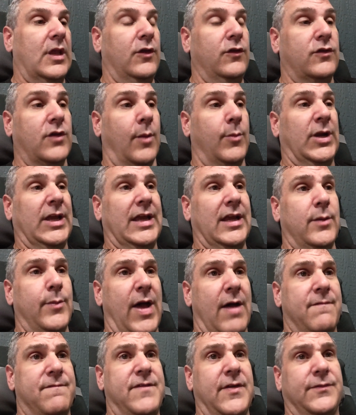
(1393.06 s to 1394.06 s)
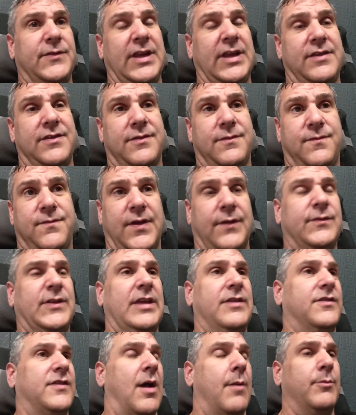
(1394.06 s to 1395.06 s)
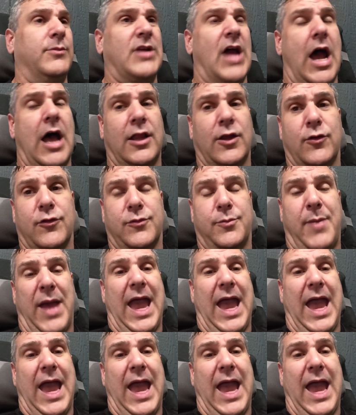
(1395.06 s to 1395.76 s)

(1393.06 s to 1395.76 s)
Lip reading: So I'm going to get about 50 something dollars